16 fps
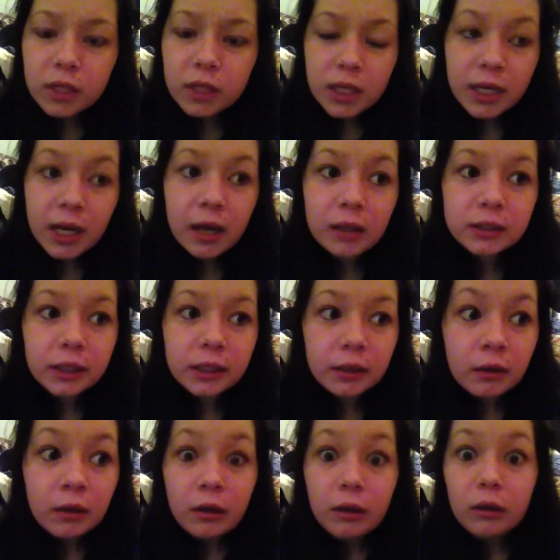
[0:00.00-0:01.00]
And I was
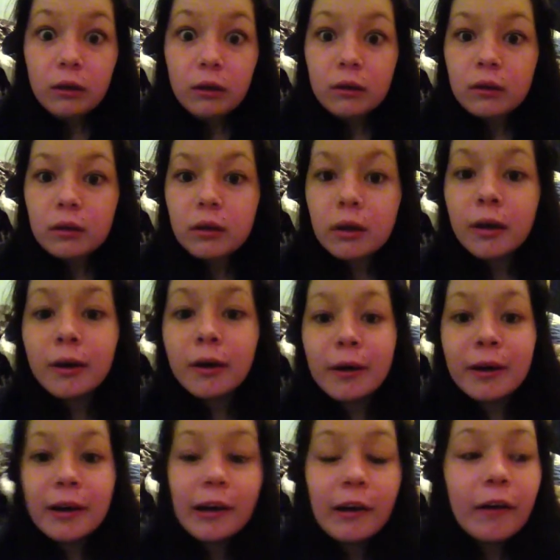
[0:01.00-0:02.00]
like,
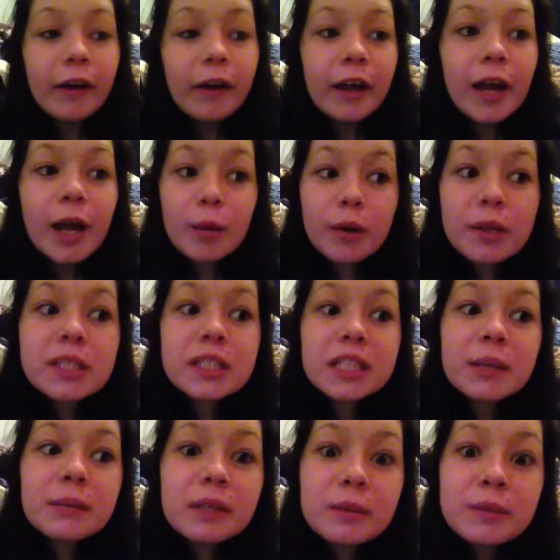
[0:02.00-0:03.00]
and one of the
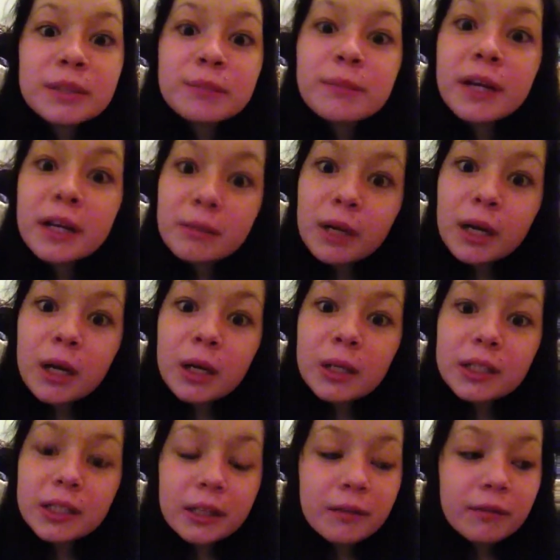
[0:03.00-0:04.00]
symptoms is metal
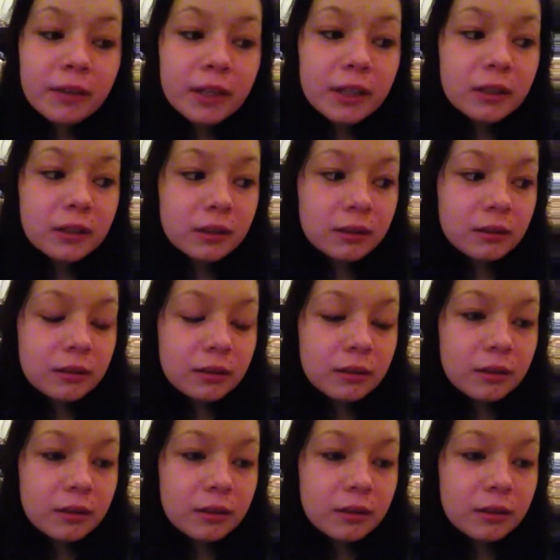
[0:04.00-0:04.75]
mouth and feeling